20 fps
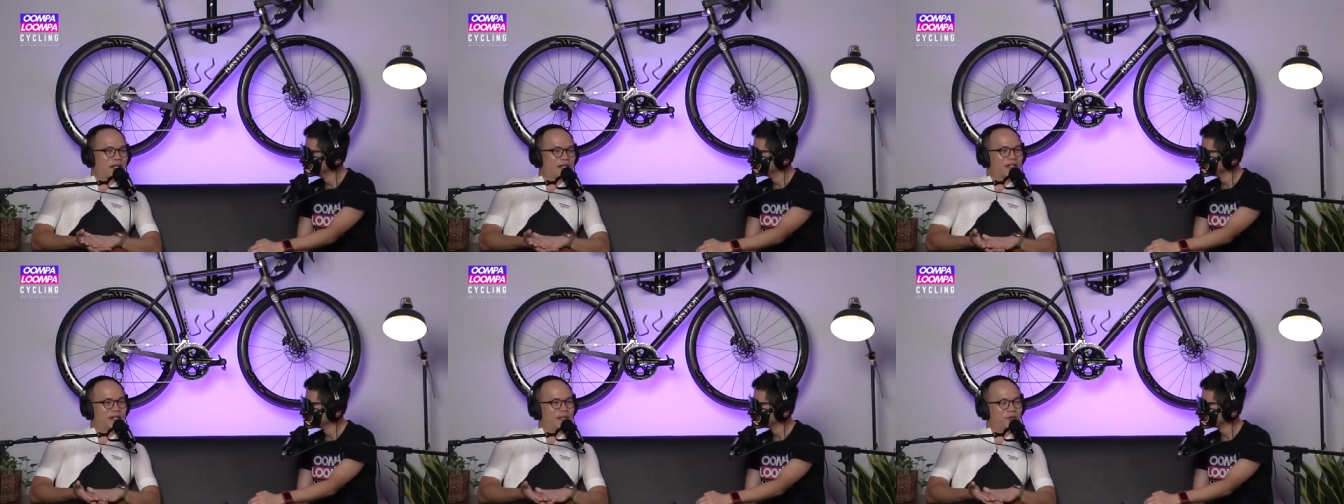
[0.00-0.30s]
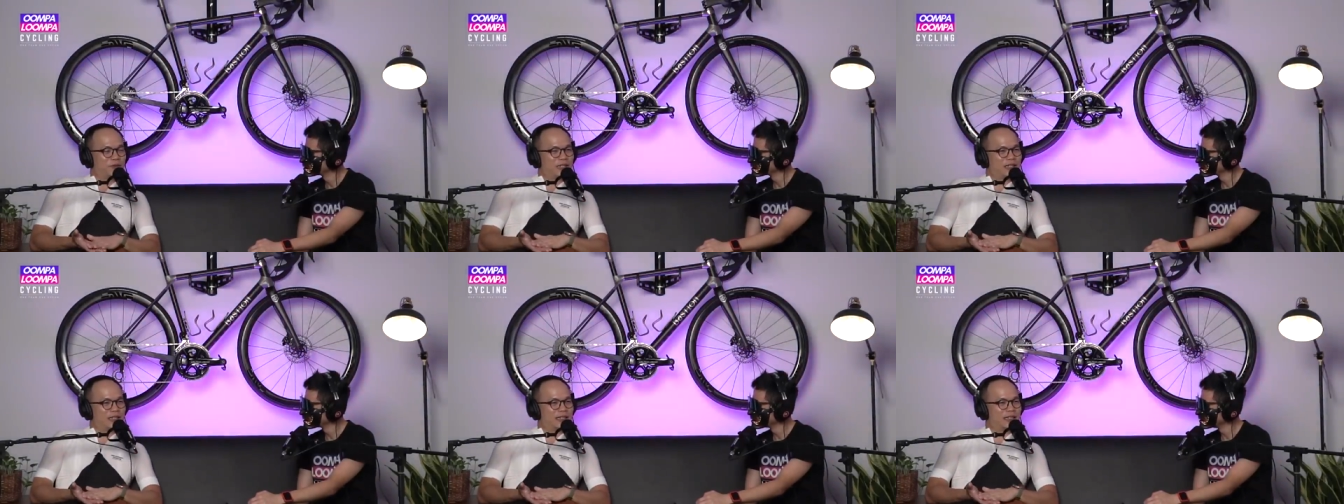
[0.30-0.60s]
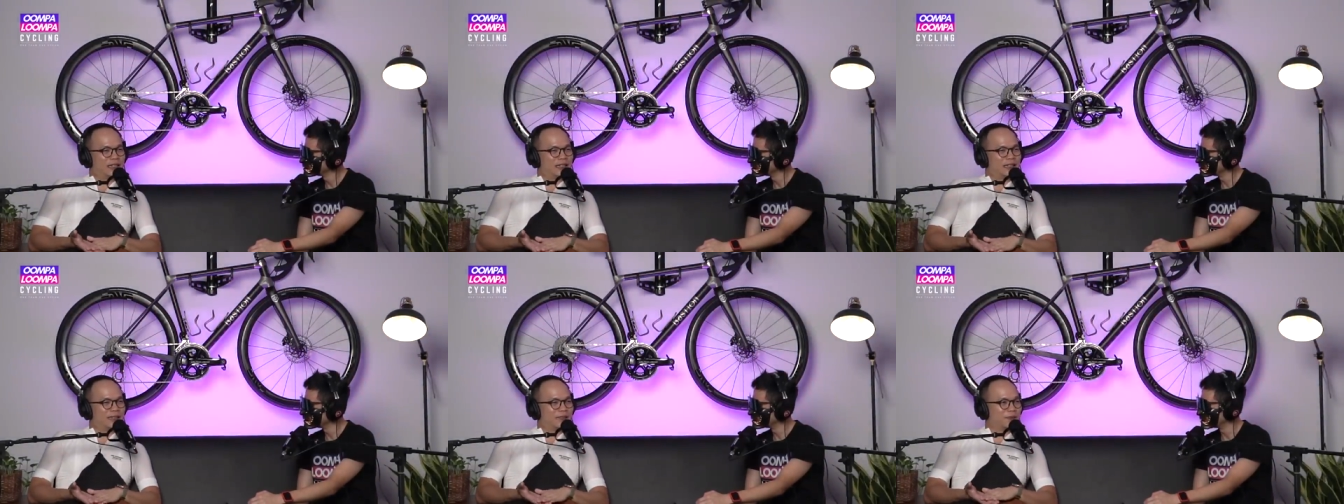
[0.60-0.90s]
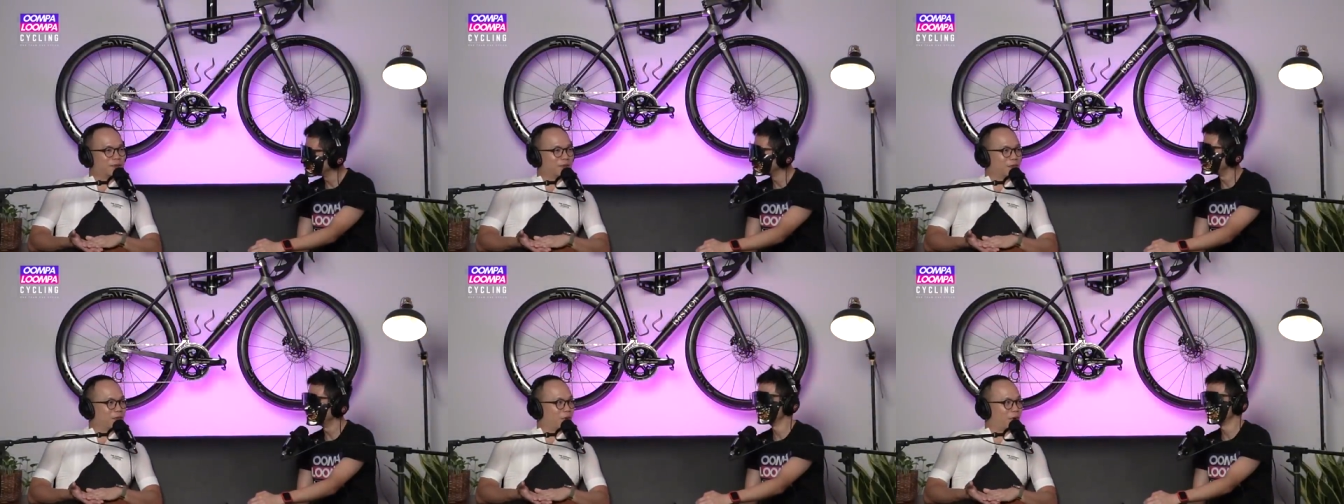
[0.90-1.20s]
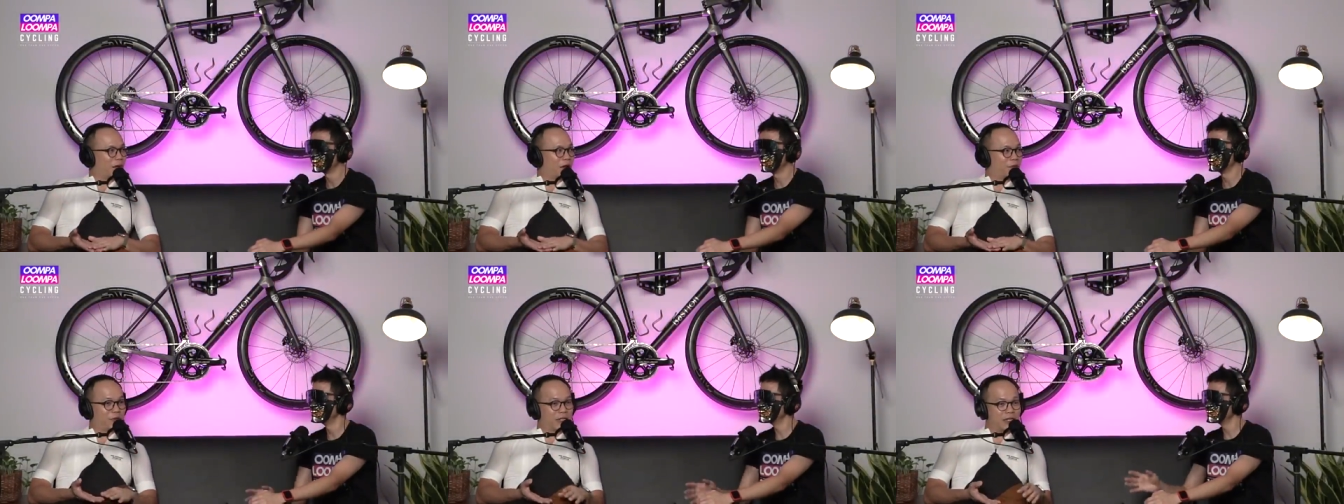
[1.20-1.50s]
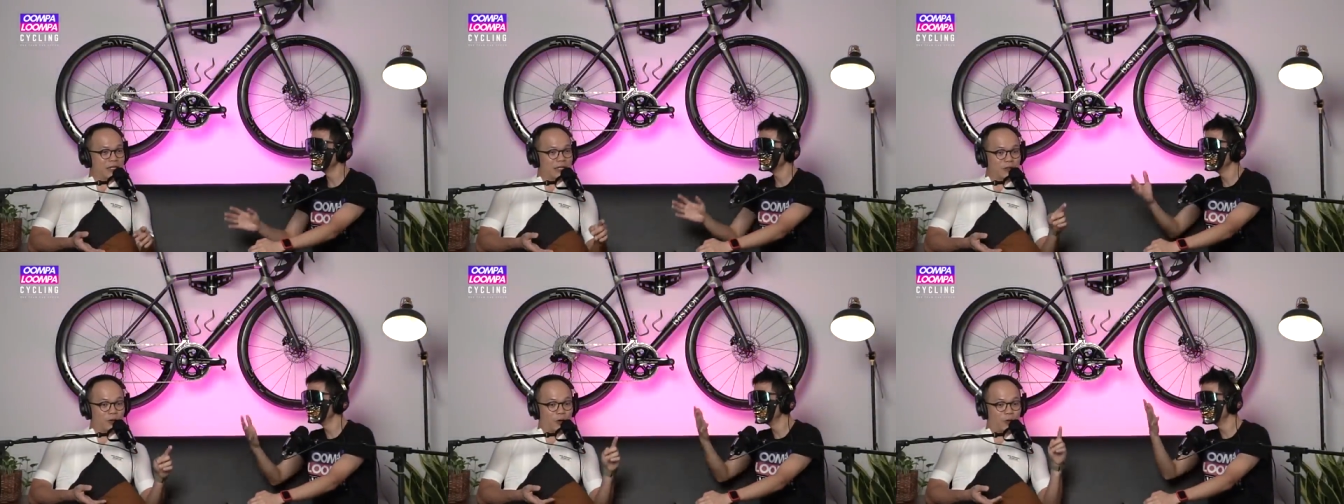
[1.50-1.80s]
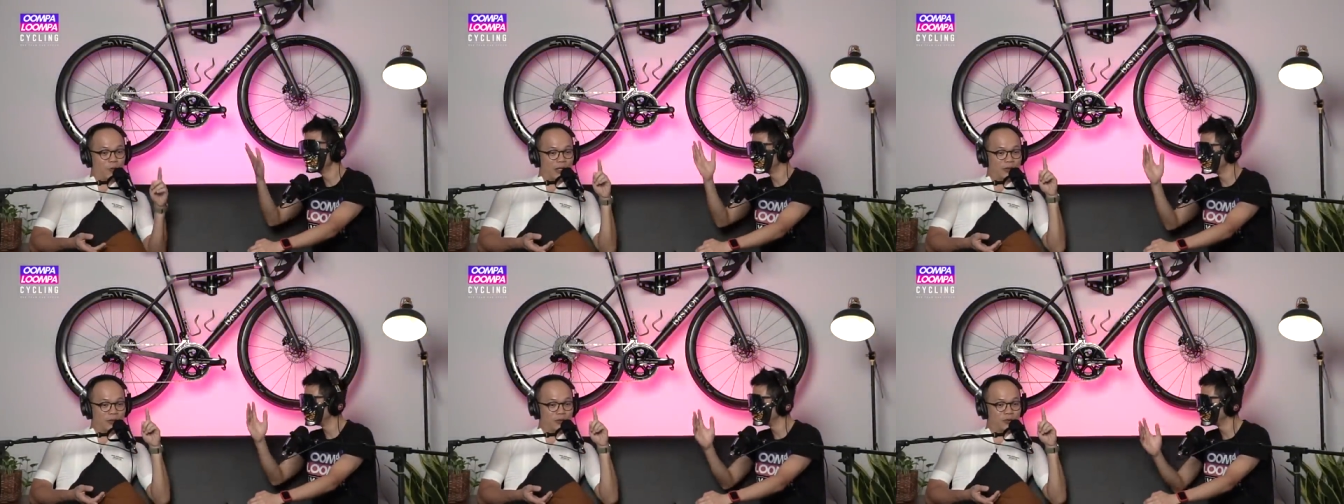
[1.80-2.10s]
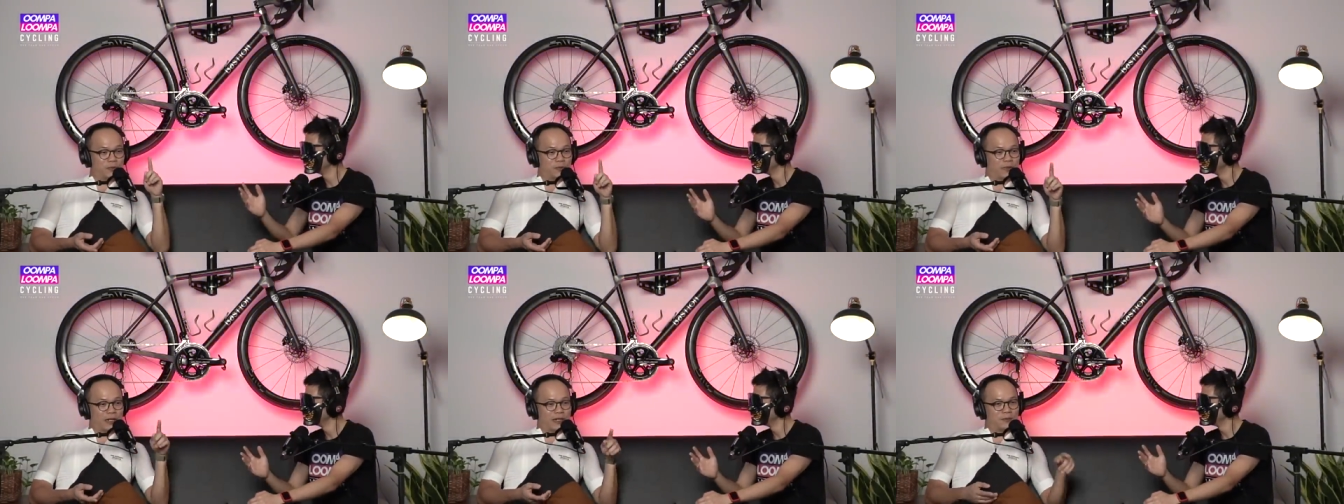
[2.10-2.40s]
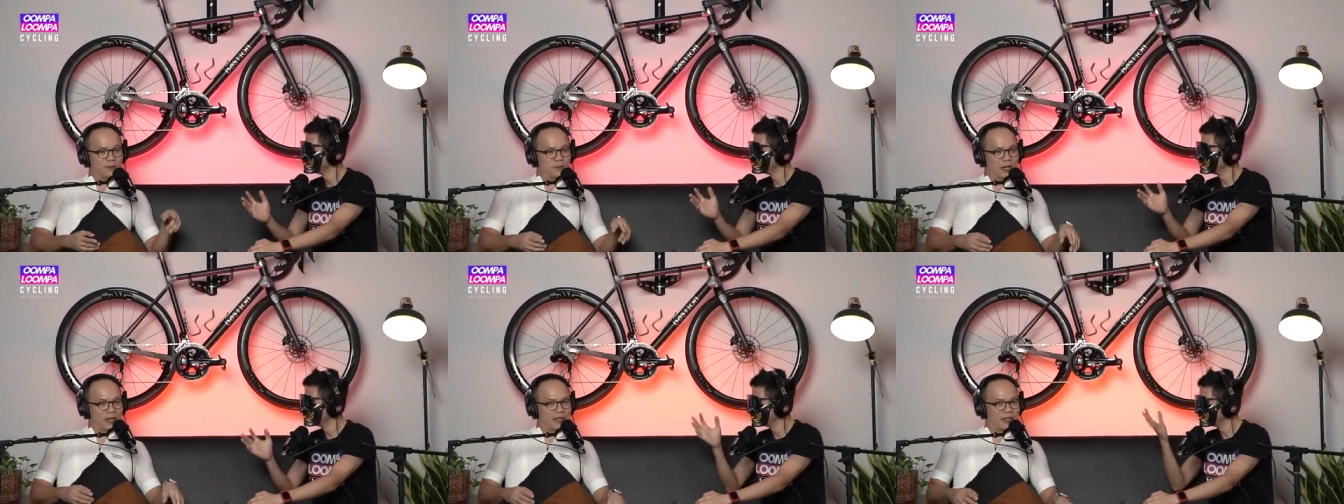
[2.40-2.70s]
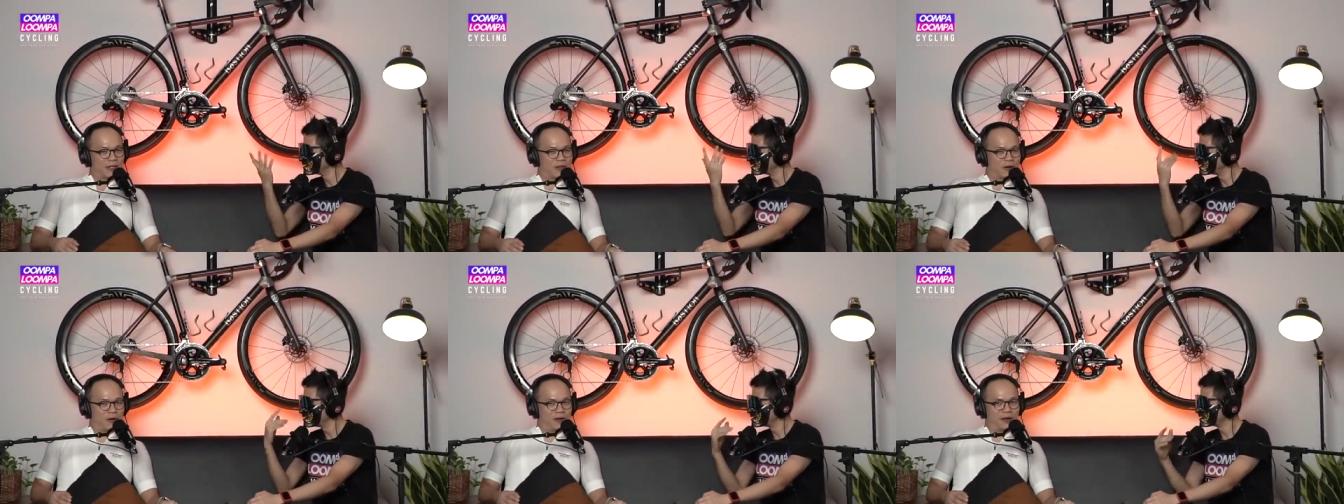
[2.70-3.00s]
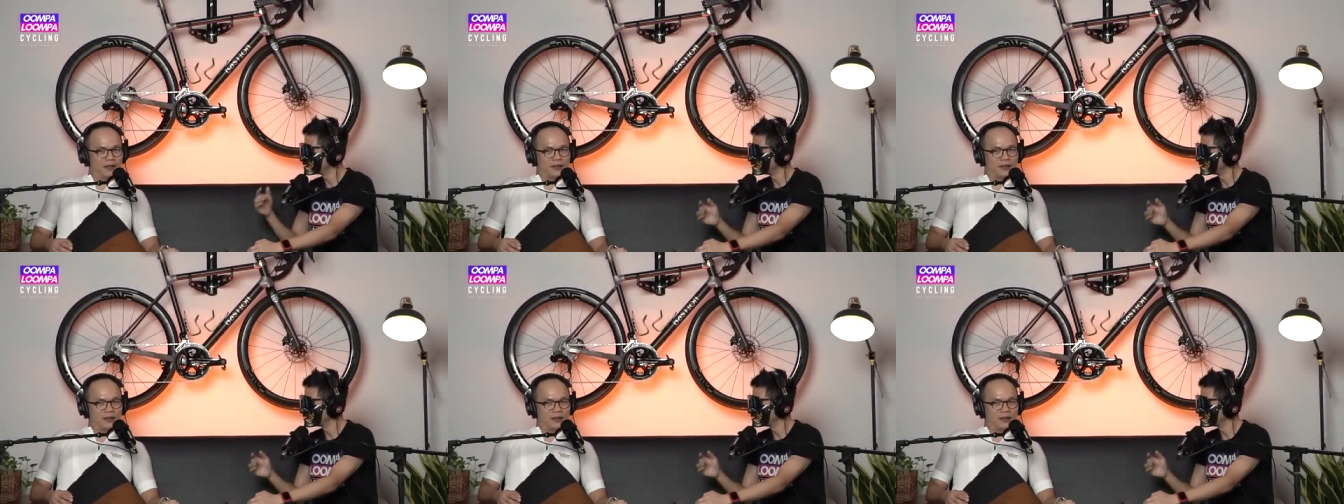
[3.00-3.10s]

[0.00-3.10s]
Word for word: back here every year. Ah, every know, year you know got one new bike. You know the place